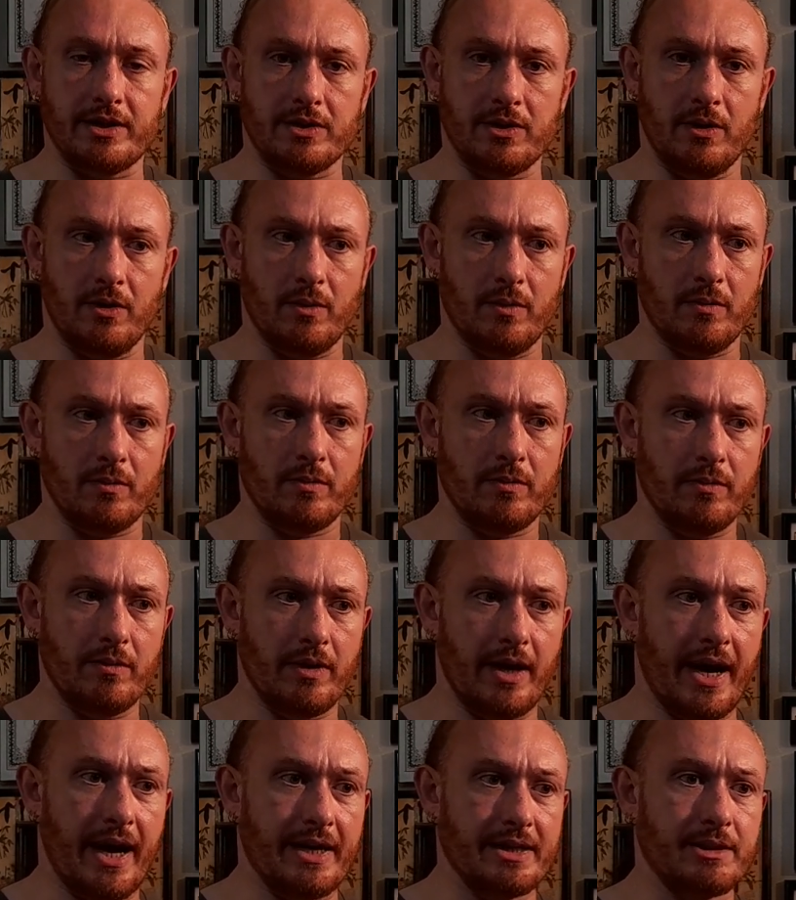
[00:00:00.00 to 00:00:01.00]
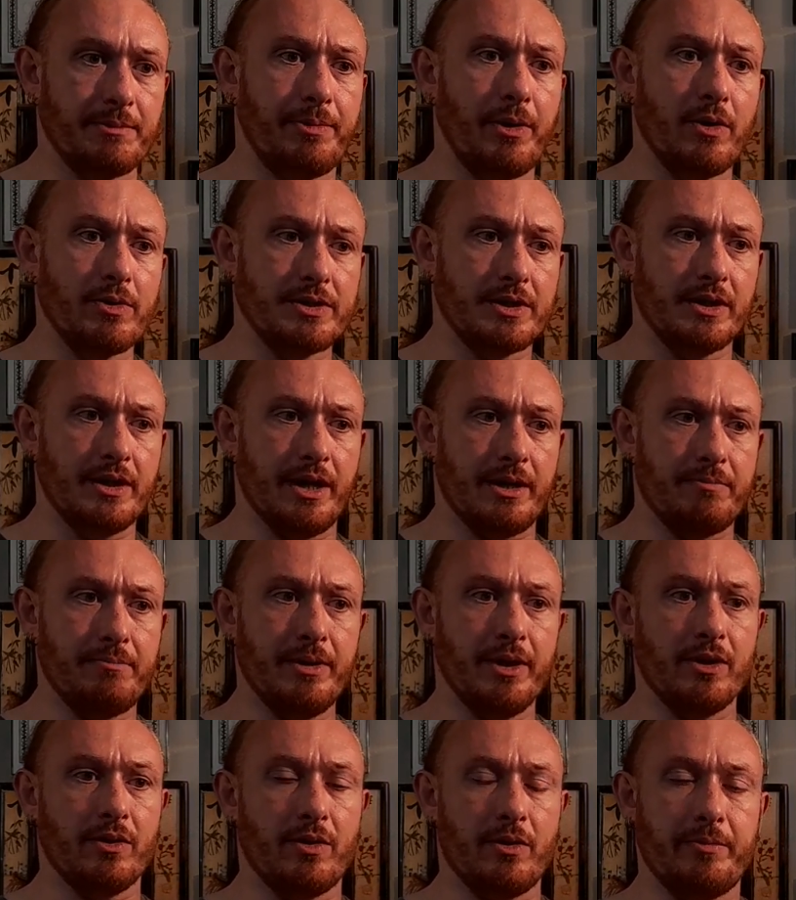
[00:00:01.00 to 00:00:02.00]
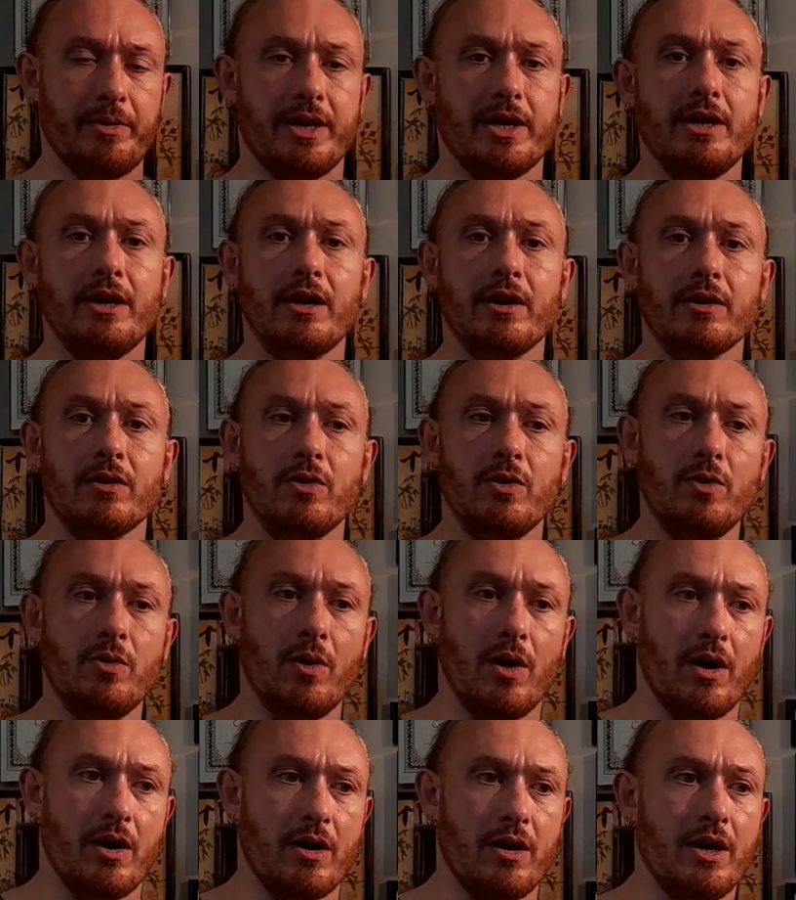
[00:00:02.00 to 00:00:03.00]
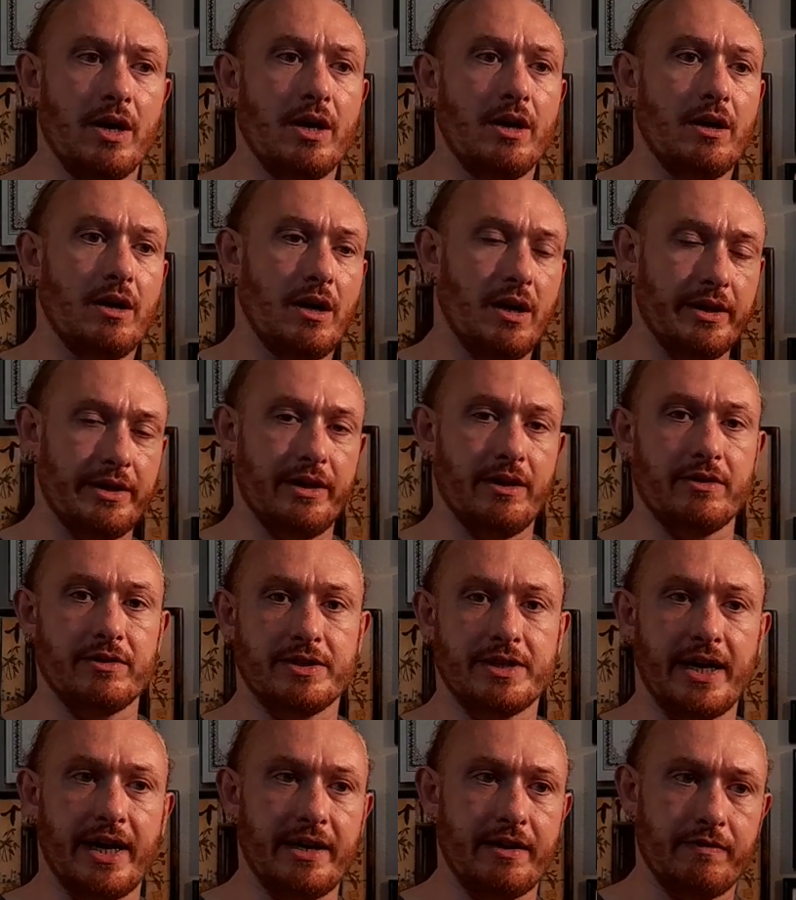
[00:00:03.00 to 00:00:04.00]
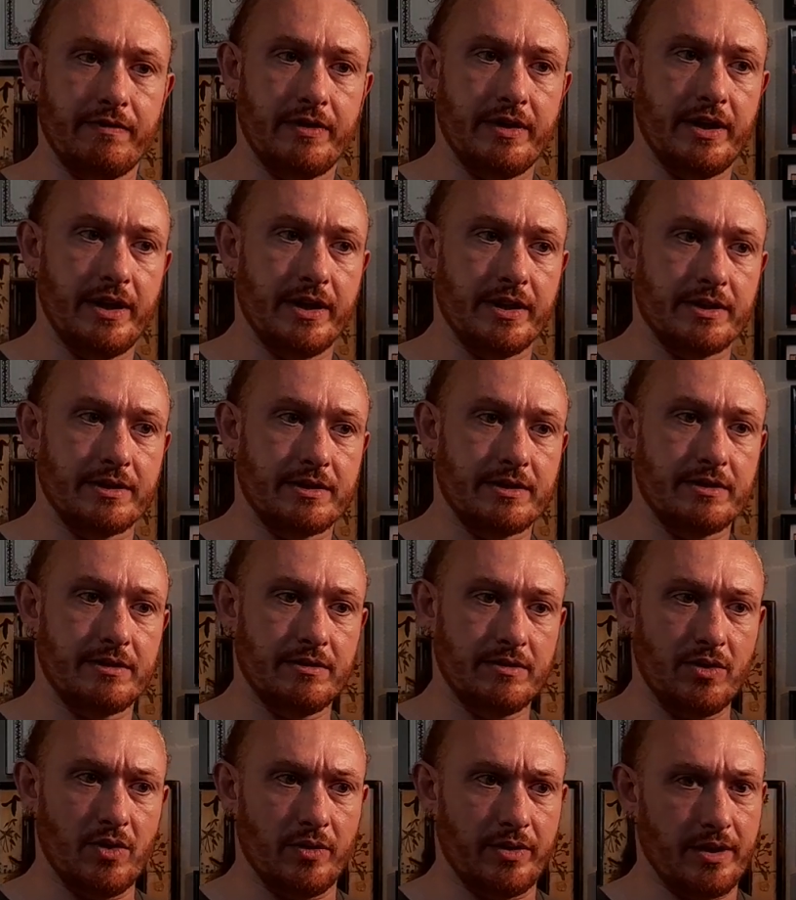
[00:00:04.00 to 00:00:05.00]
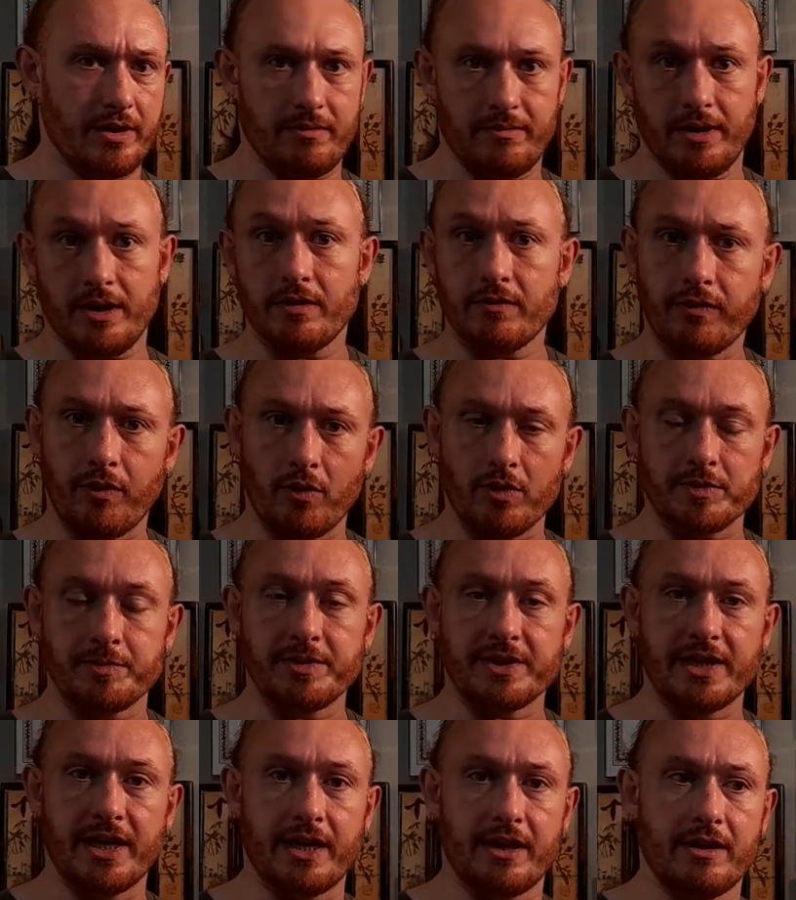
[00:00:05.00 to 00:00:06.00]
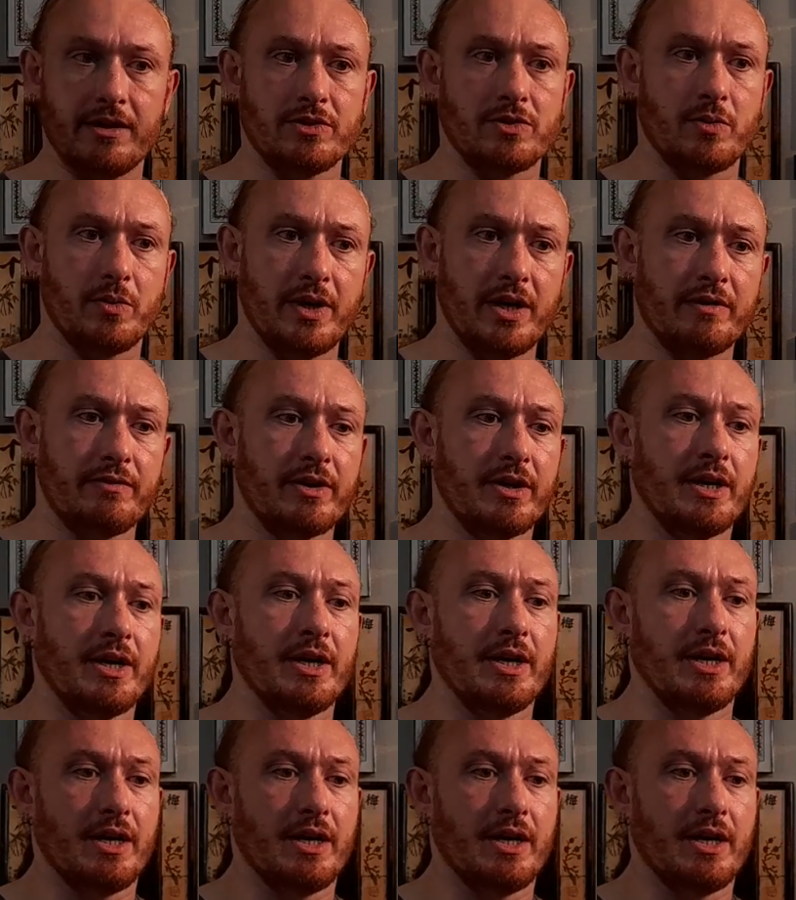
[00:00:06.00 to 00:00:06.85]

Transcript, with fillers: So as opposed to like Miller and MacYoung, who are on the other side of things, you know, the enforcement side of things or whatever,